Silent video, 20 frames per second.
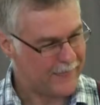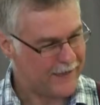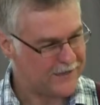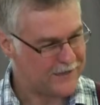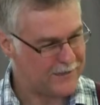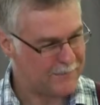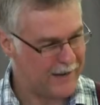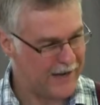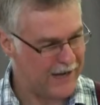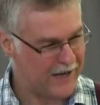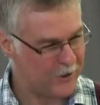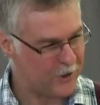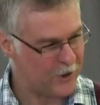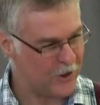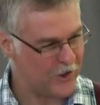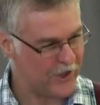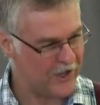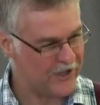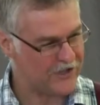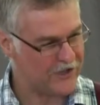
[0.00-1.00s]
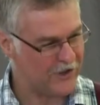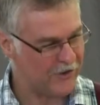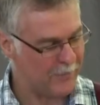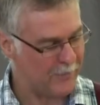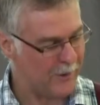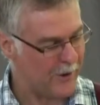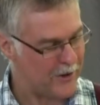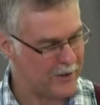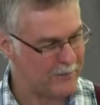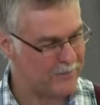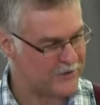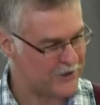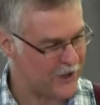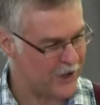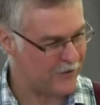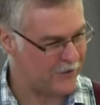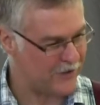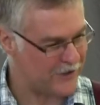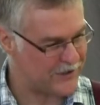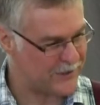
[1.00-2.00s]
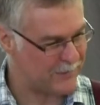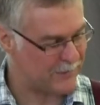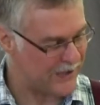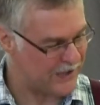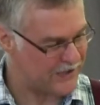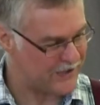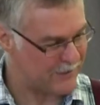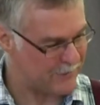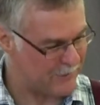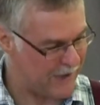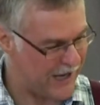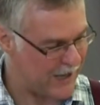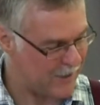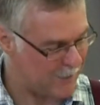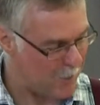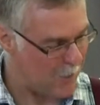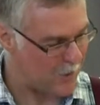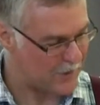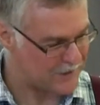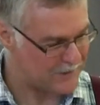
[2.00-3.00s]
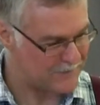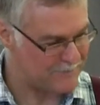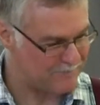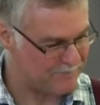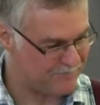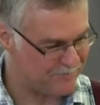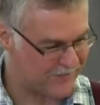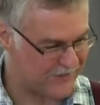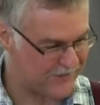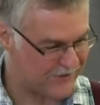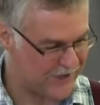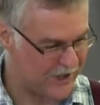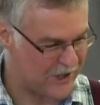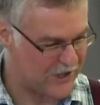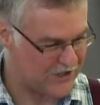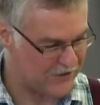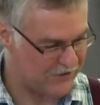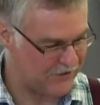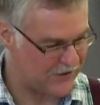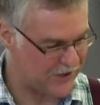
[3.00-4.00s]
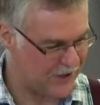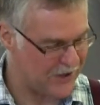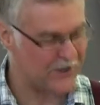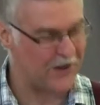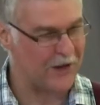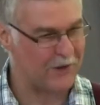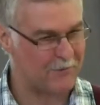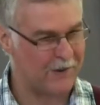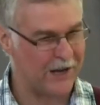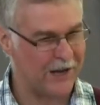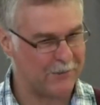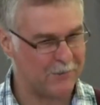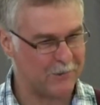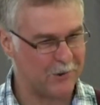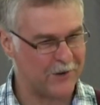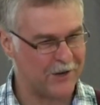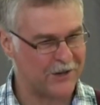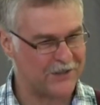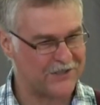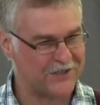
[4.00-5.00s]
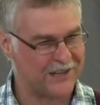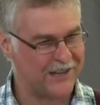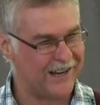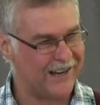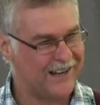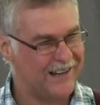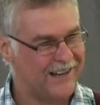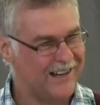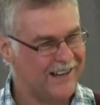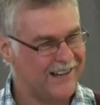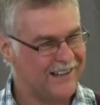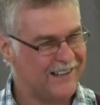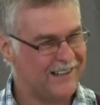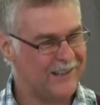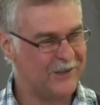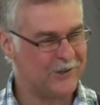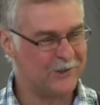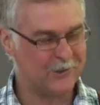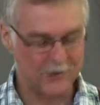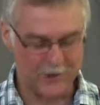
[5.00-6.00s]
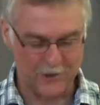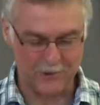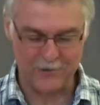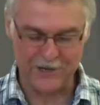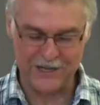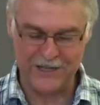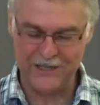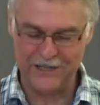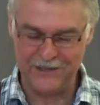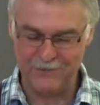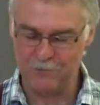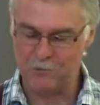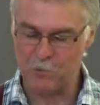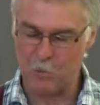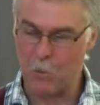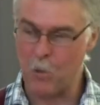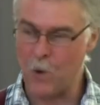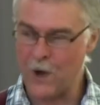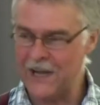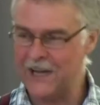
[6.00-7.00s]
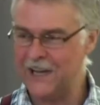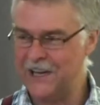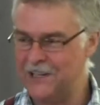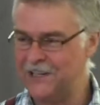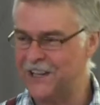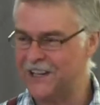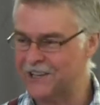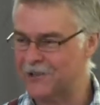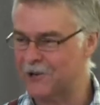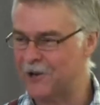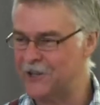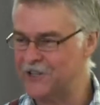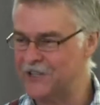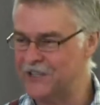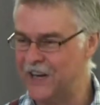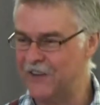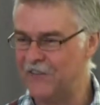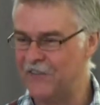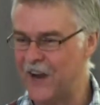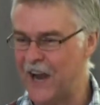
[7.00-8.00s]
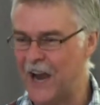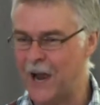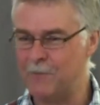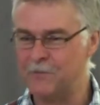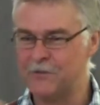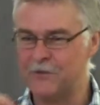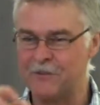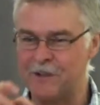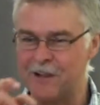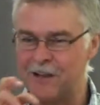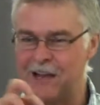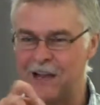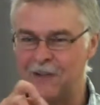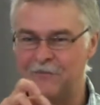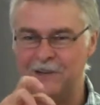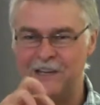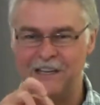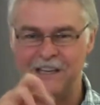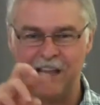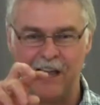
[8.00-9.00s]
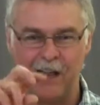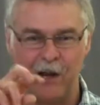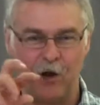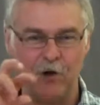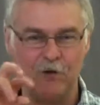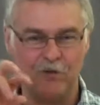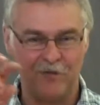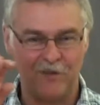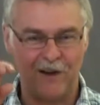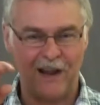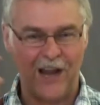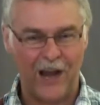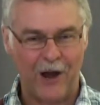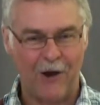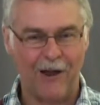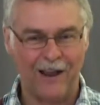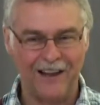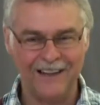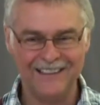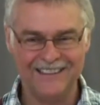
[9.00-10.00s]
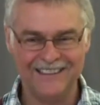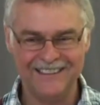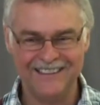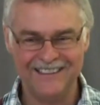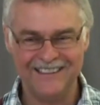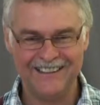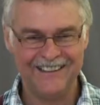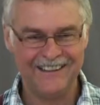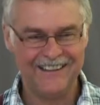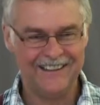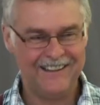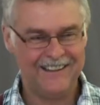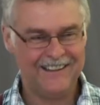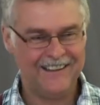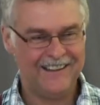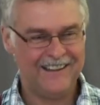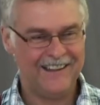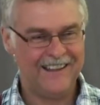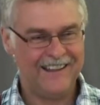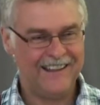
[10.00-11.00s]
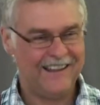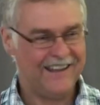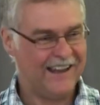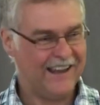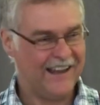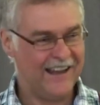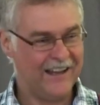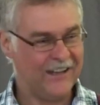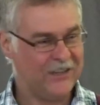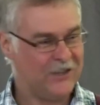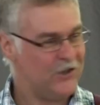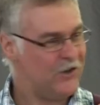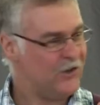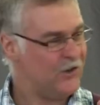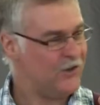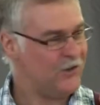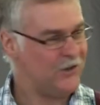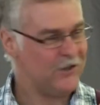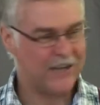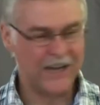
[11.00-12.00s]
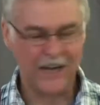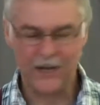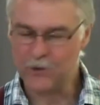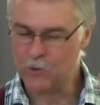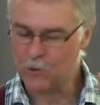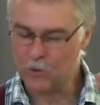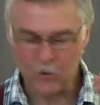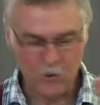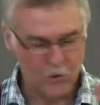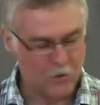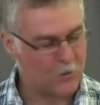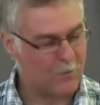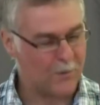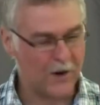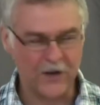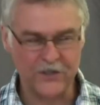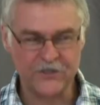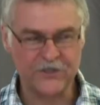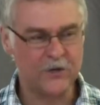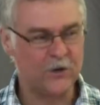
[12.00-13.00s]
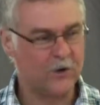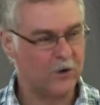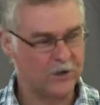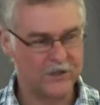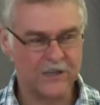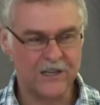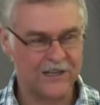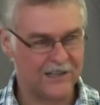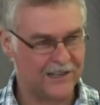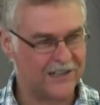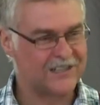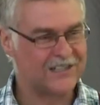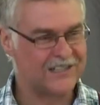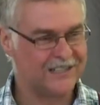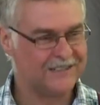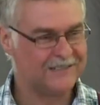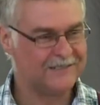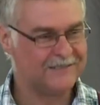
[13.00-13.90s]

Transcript: as a man who thinks upon himself as a piece of ragwort. For those of you who don't know ragwort, it's a little green weed that grows in our farms with a lovely yellow flower. And you can almost not kill it.